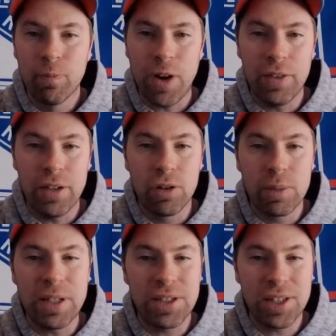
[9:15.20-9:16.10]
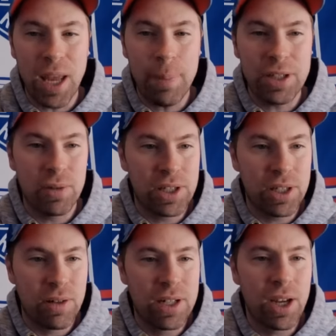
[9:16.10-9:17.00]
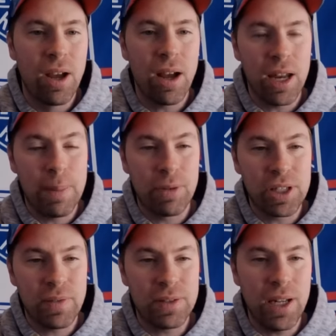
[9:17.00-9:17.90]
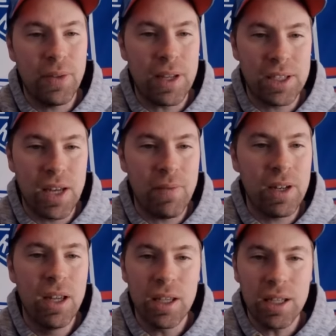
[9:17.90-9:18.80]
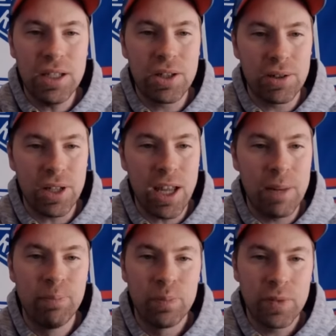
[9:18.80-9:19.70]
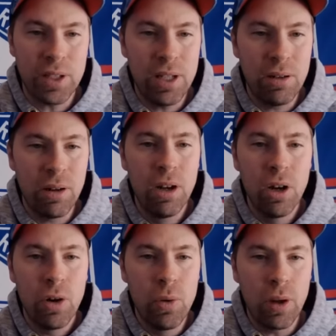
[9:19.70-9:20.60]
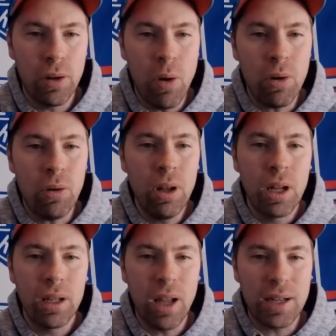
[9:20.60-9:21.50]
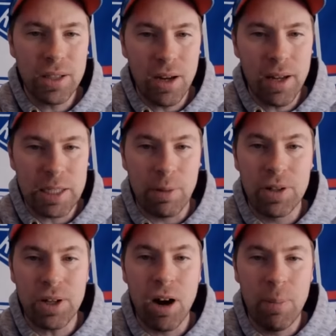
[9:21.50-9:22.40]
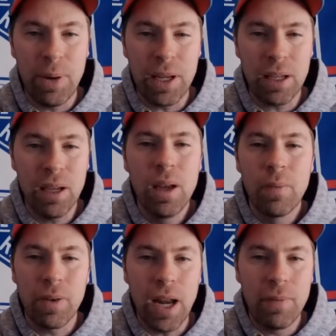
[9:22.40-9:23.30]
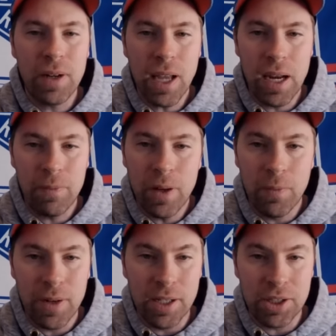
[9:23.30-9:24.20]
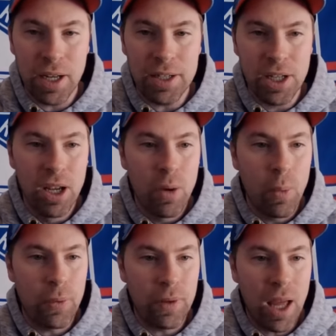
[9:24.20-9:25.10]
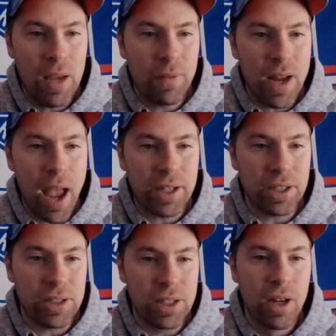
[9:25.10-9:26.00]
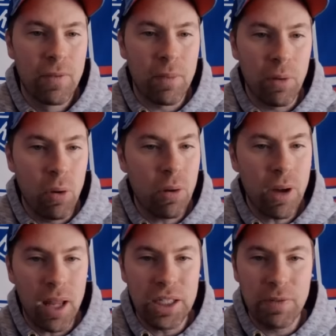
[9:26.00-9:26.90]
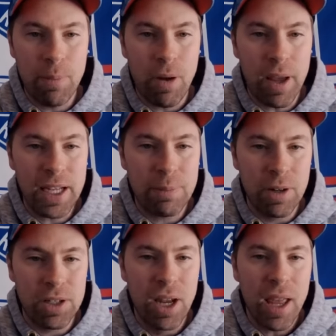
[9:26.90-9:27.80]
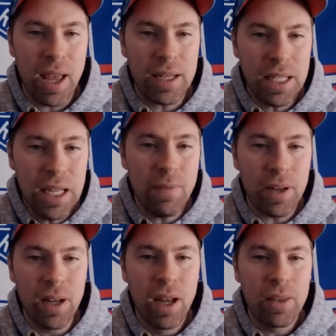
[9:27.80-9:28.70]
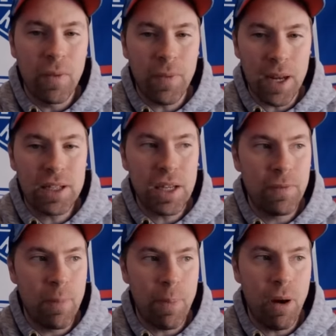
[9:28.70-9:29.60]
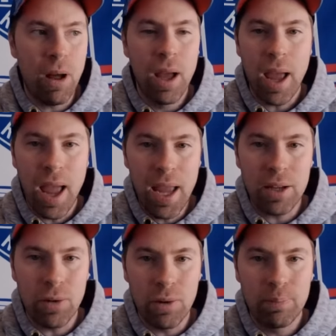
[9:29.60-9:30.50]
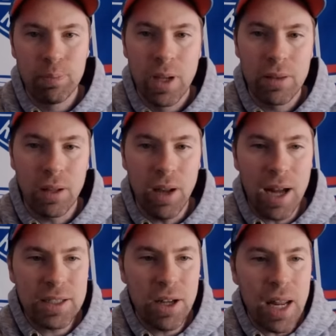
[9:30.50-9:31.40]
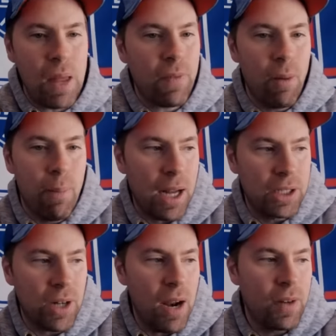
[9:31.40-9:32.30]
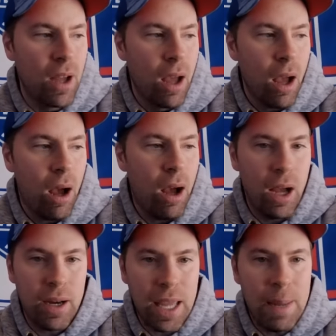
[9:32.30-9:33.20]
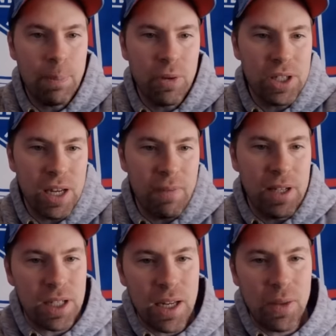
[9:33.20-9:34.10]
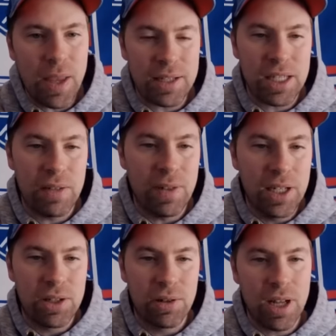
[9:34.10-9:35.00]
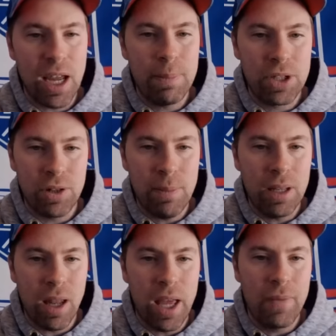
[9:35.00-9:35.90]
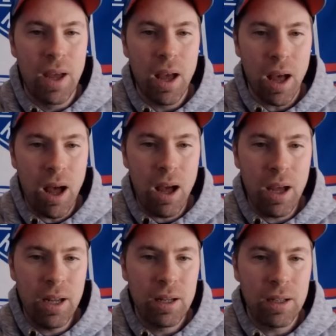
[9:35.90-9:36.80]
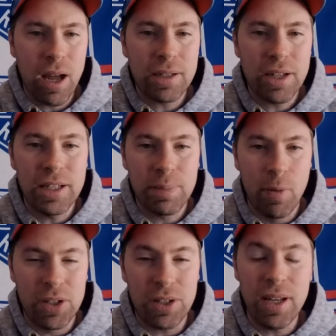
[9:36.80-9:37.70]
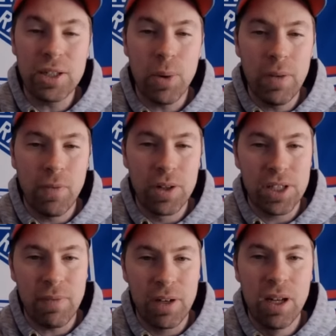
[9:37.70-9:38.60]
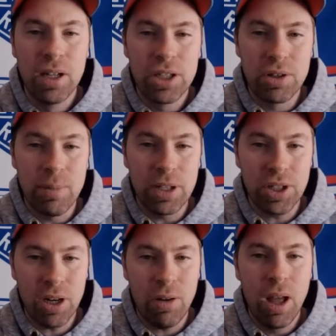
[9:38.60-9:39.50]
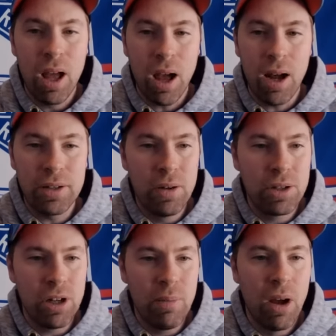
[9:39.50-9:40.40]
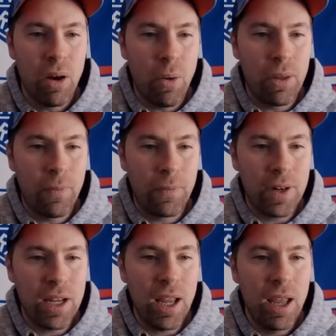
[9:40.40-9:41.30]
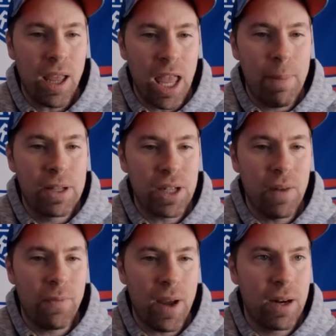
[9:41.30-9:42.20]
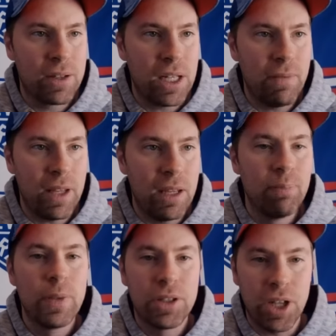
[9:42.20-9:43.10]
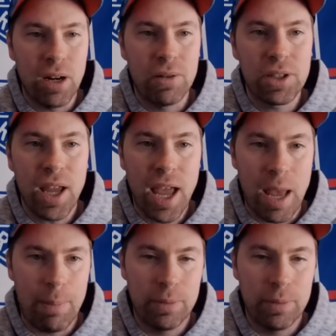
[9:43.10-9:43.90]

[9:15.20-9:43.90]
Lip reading: Find the ultimate 6-episode series on April 17th at 7 Eastern Time to hear who the local Locked On experts are picking for every NFL franchise, with live reactions from local college football experts and even the fantasy football angle. The Locked On NFL Mock Draft on April 17th at 7 Eastern Time, streaming live on Locked On Sports Today 24/7 streaming channel on YouTube or the free Amazon Fire TV channels app.